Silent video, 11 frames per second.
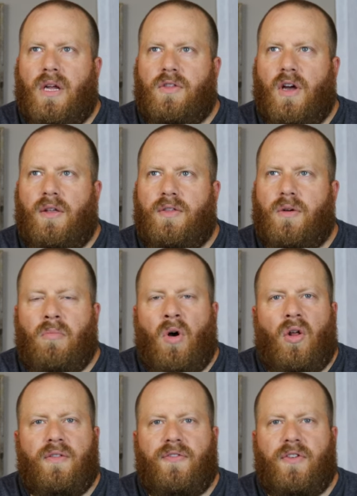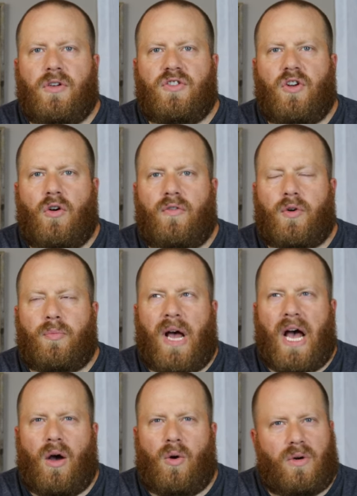the malt feels
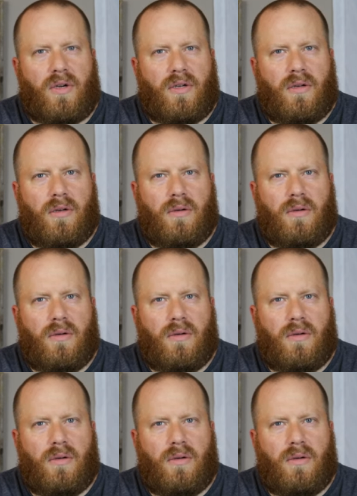overpowered,